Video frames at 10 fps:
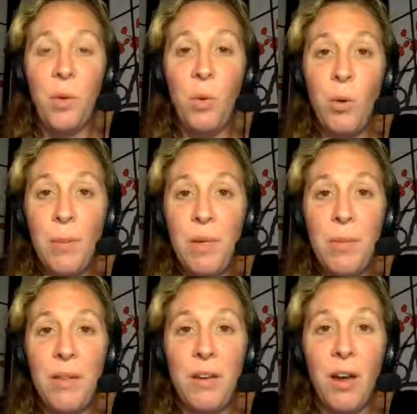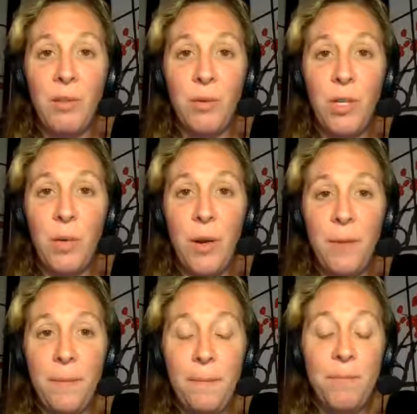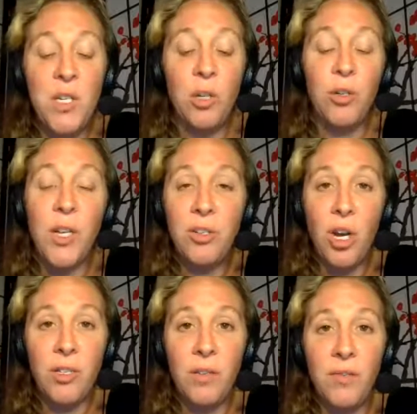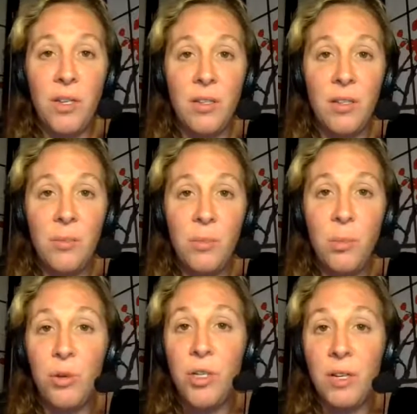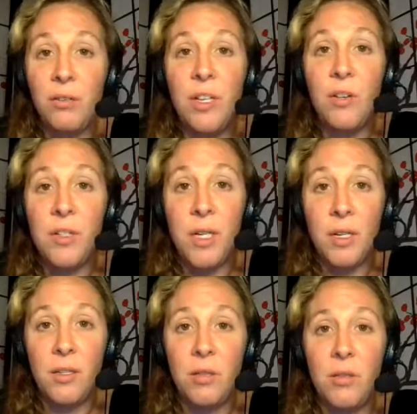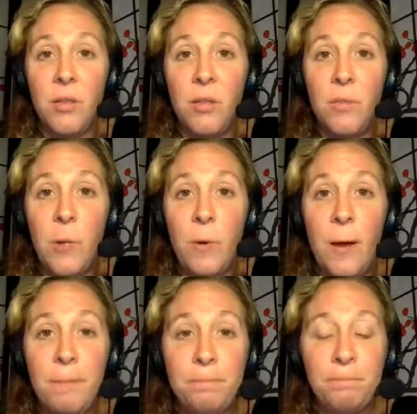What do I mean by the gut, really quick? So, your digestive system, particularly your intestines. Okay.